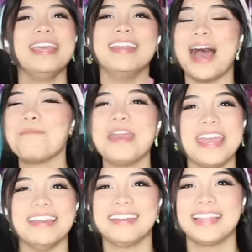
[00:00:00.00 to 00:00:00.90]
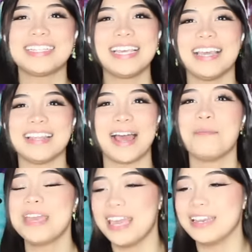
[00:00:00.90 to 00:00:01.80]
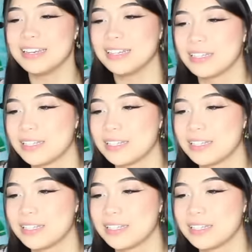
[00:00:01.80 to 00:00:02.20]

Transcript: in. That's it, I'm in.